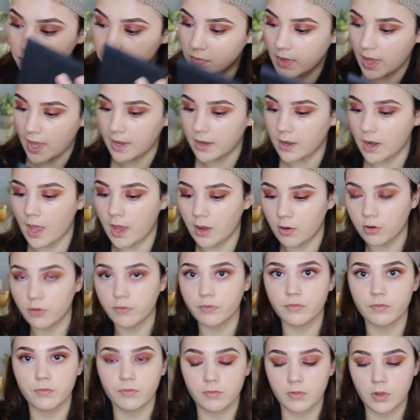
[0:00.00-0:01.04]
Then, I
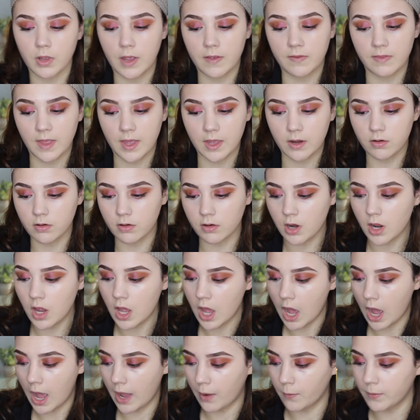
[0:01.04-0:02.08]
don't know if, and then
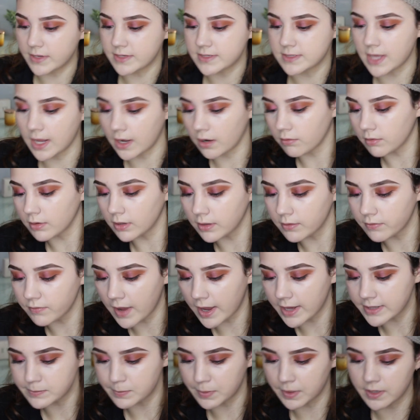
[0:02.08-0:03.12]
I always set it really
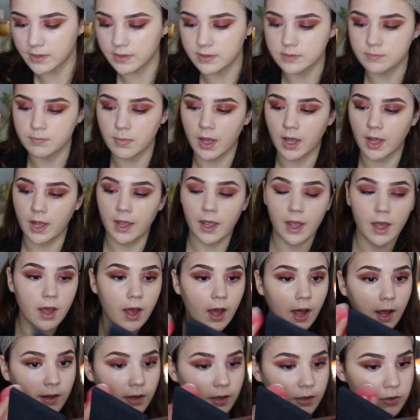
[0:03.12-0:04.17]
fast because my
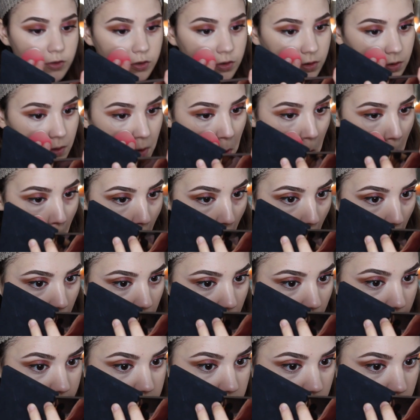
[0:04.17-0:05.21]
eyelids,
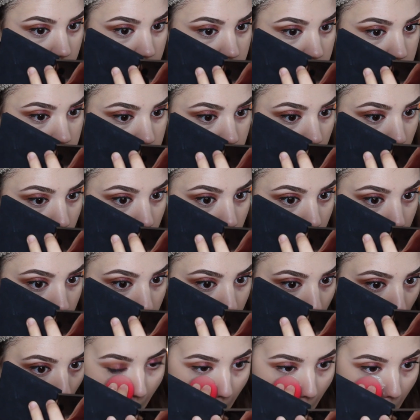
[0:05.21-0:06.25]
under eyes crease so
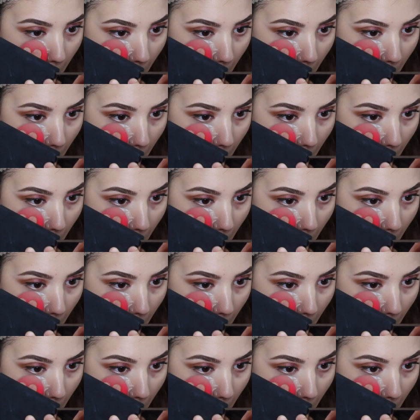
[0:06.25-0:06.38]
quickly.